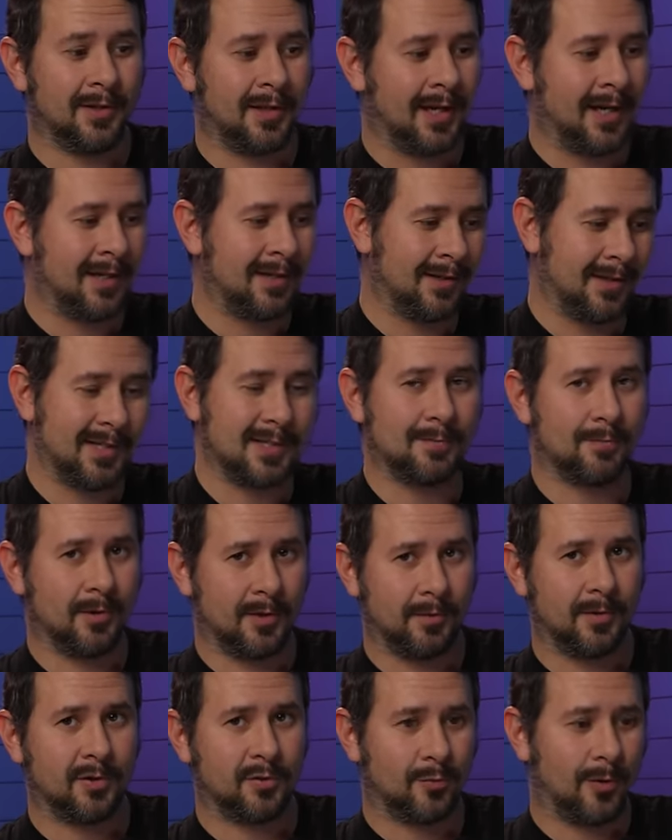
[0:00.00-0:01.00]
line, and that's
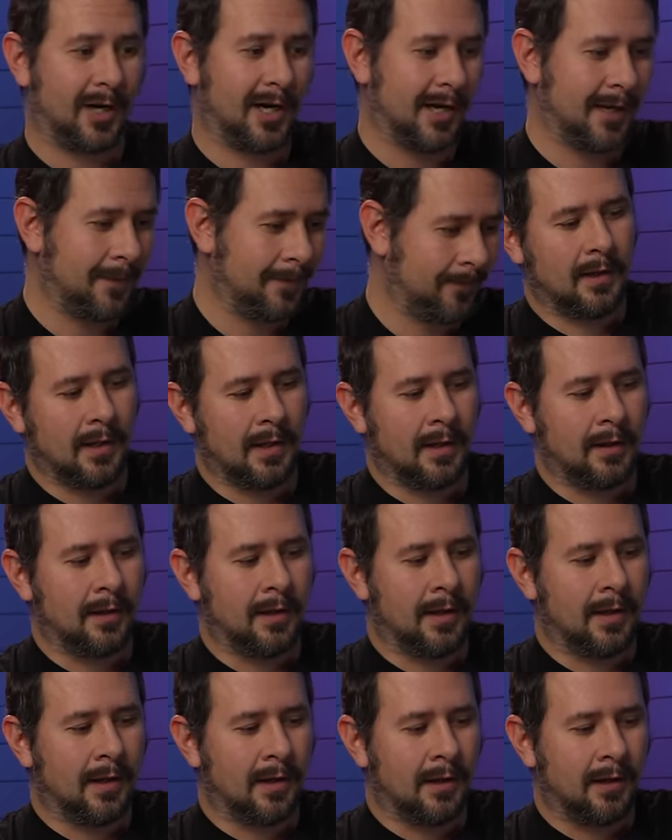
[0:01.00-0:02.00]
pretty much why. And
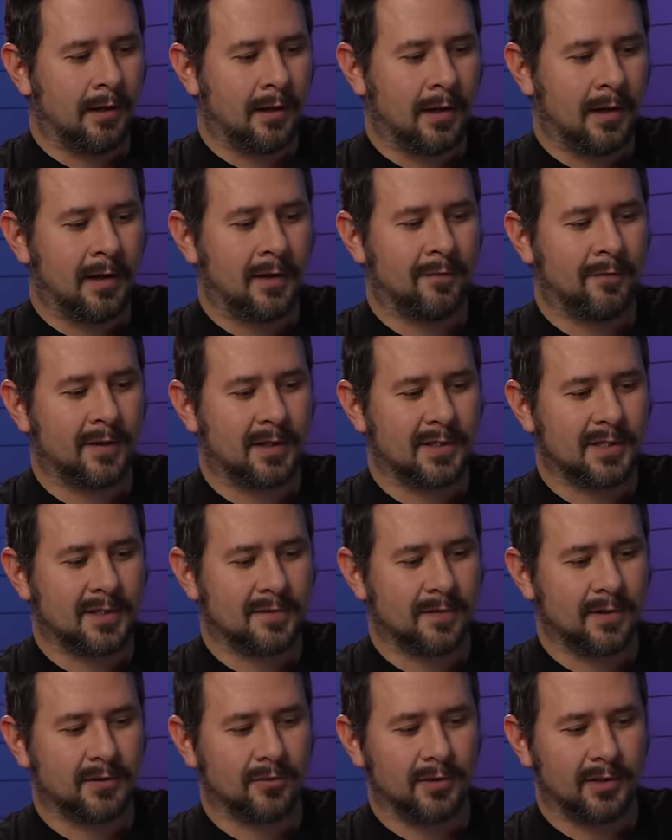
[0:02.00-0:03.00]
then uh, Invictus
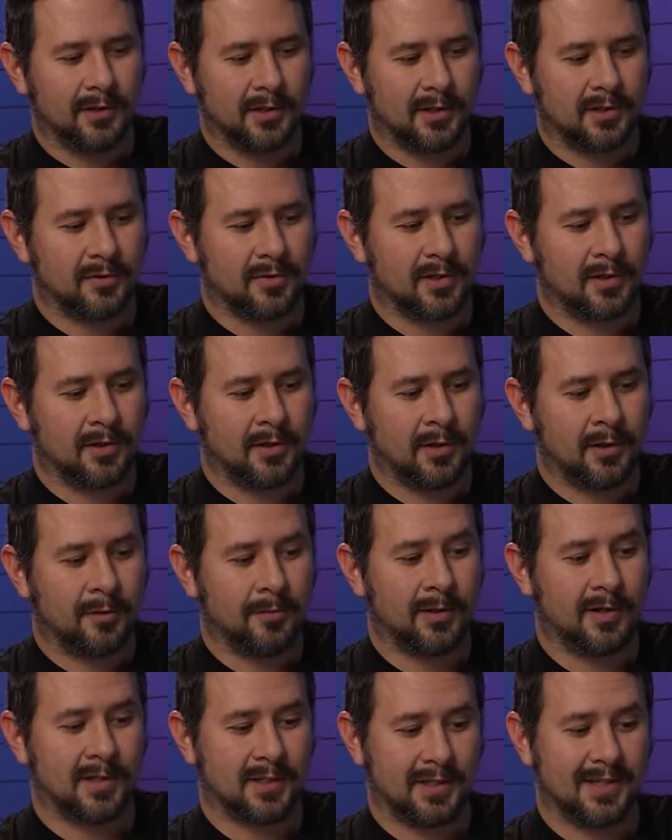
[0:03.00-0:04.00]
Victory Elixir is on there
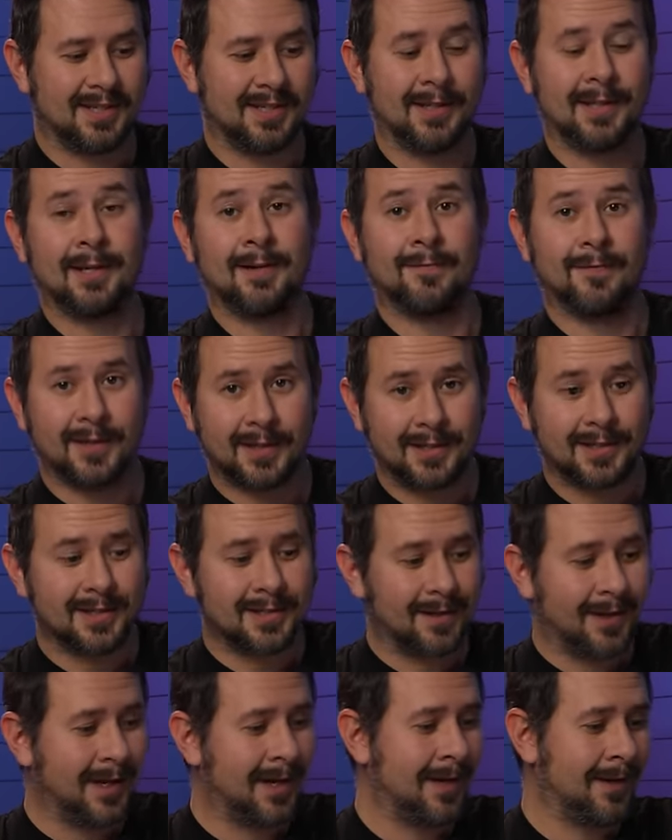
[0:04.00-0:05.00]
because it's in the
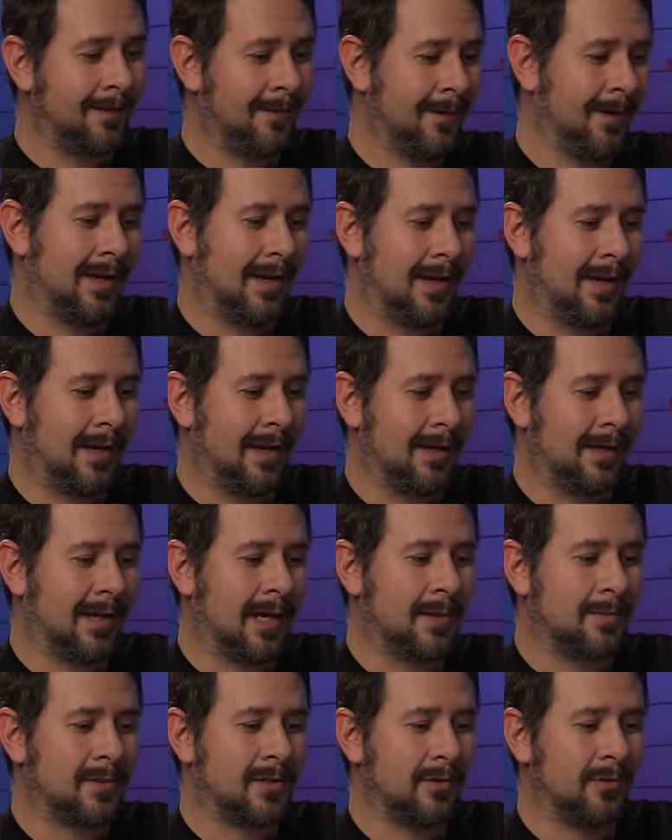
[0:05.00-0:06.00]
Invictus line, and
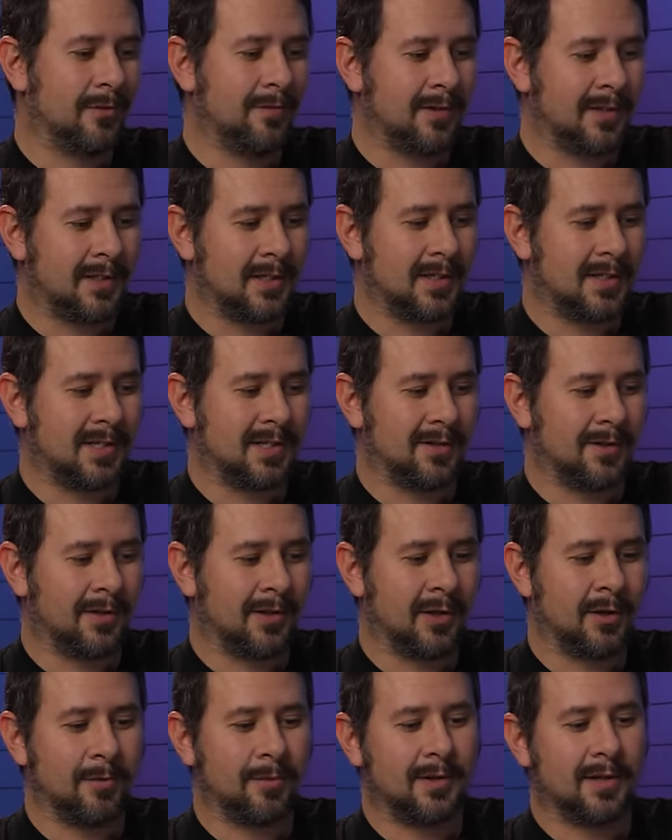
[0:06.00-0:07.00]
Absolute Aventus is on
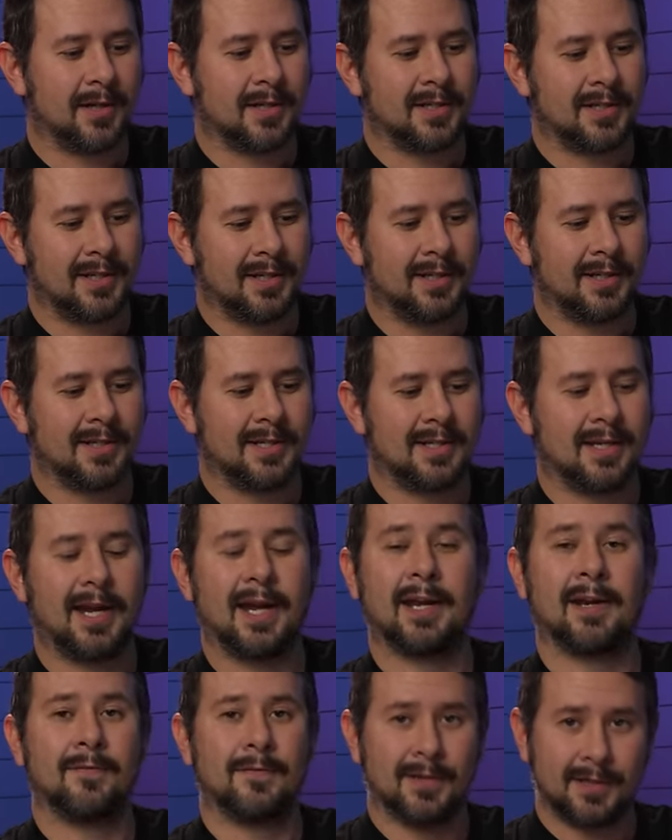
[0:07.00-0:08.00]
there because it is
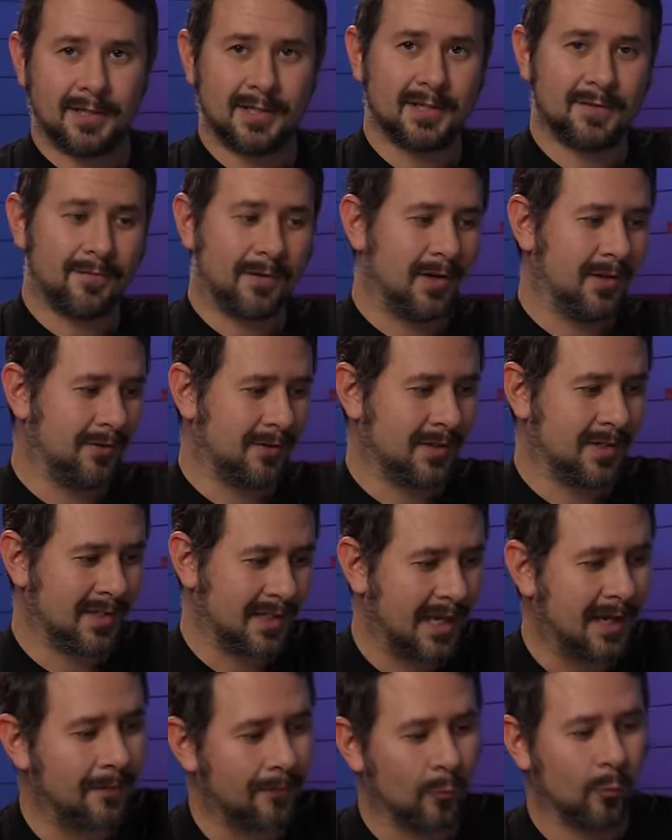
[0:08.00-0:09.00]
an Aventus fragrance.
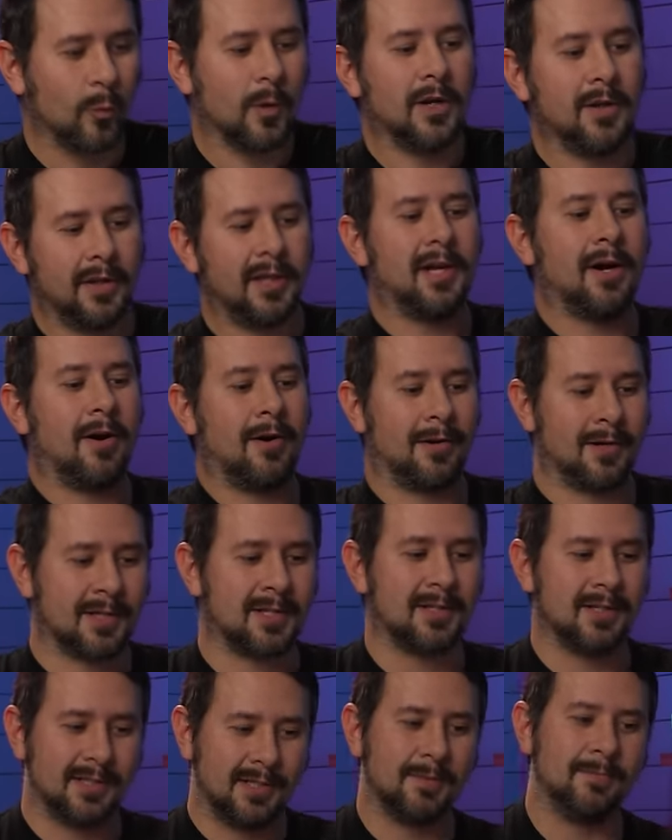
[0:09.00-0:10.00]
That really,
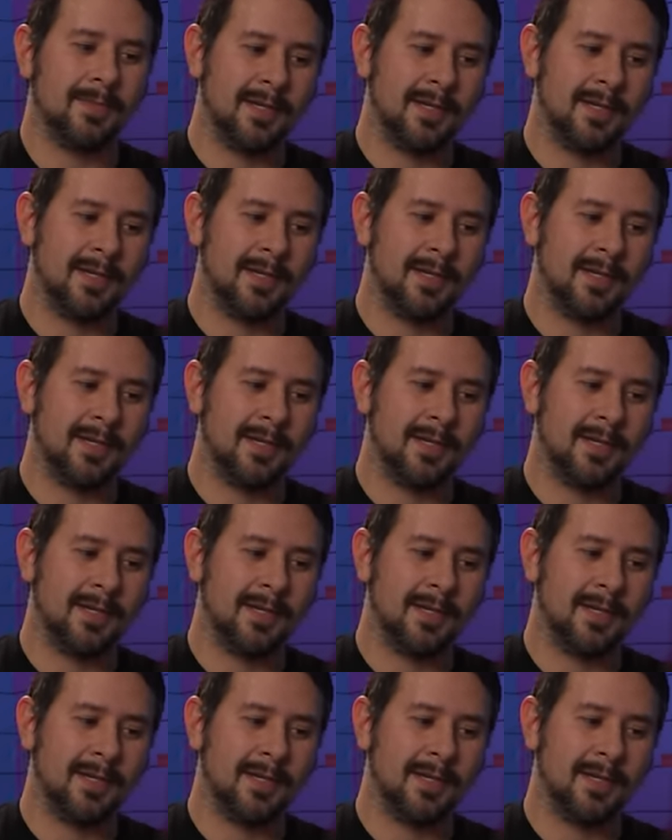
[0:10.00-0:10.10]
honestly, to